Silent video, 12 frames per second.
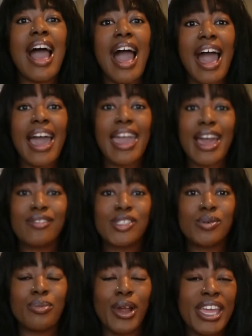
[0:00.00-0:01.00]
I have
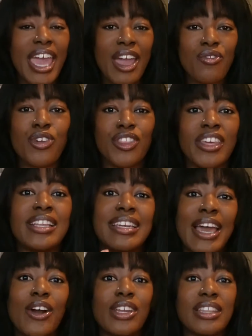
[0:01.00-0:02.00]
to break everything
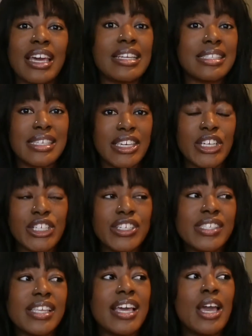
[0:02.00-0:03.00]
down in like
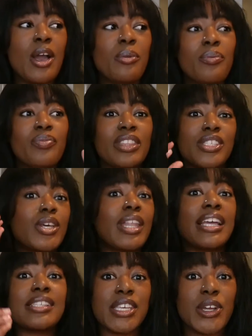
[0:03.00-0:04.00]
tiers. So
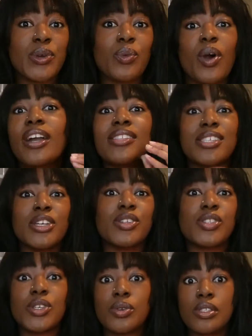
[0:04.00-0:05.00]
like tier 1, tier
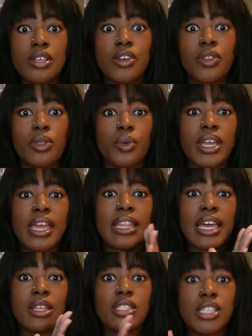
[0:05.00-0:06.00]
2, tier 3,
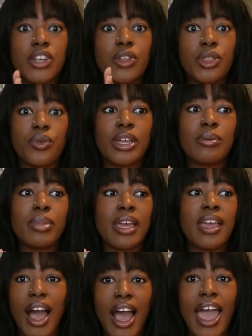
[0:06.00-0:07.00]
like tier 3
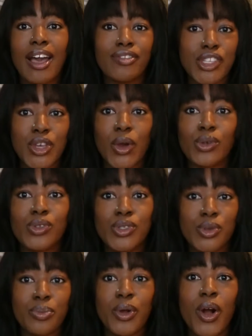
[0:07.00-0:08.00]
being I have to go
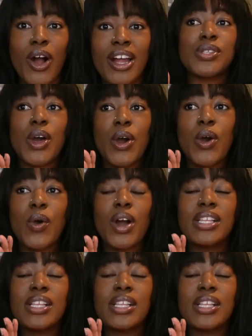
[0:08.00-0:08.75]
super hard. So